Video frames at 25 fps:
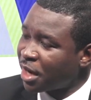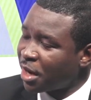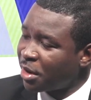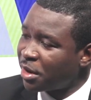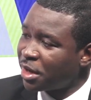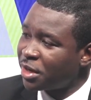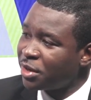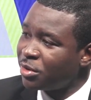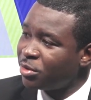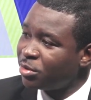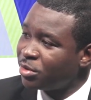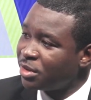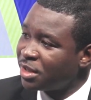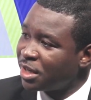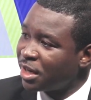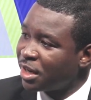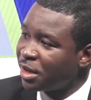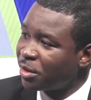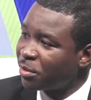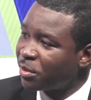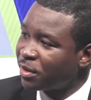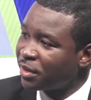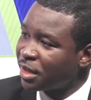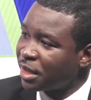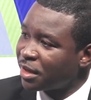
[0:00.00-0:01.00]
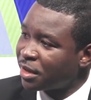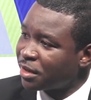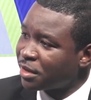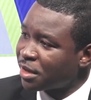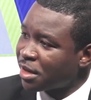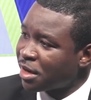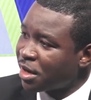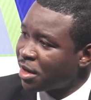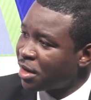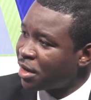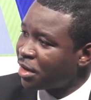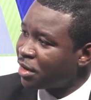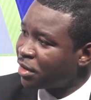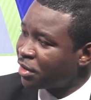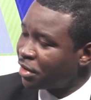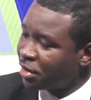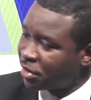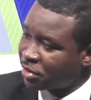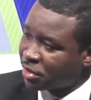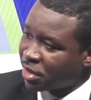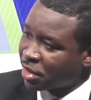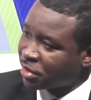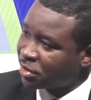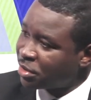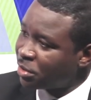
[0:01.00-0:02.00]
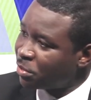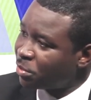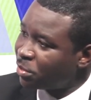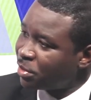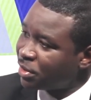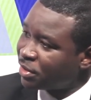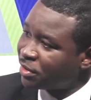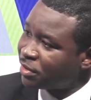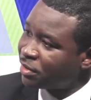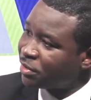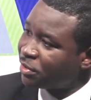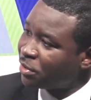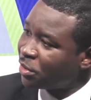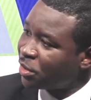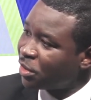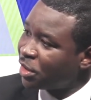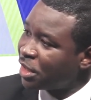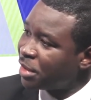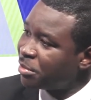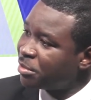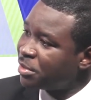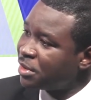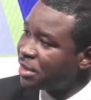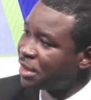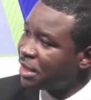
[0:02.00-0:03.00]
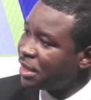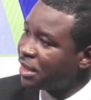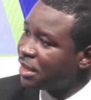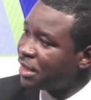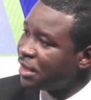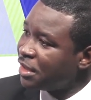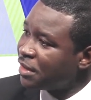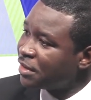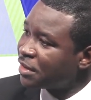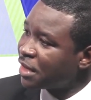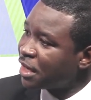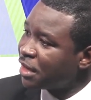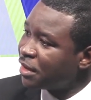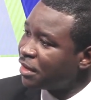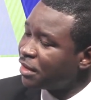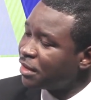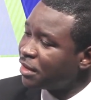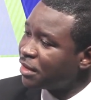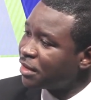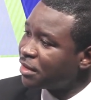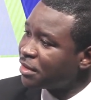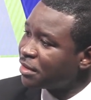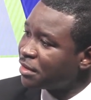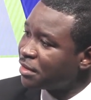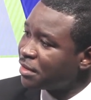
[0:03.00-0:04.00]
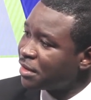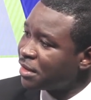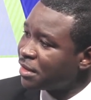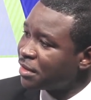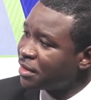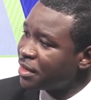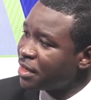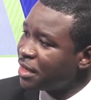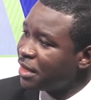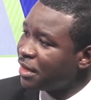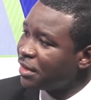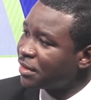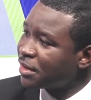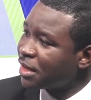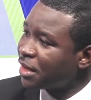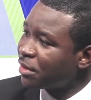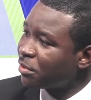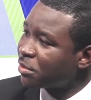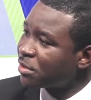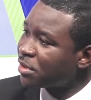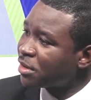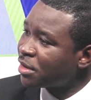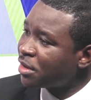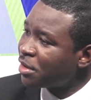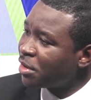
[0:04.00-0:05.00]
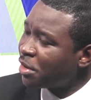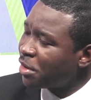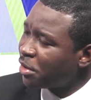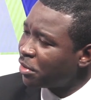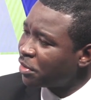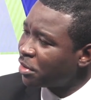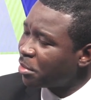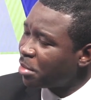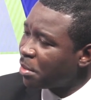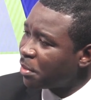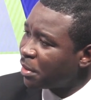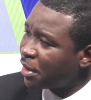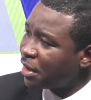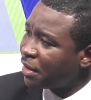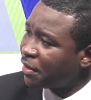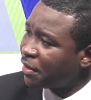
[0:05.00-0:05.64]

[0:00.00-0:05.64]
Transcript: How are you dealing with that in conjunction with your M Cs and D Cs and all the people?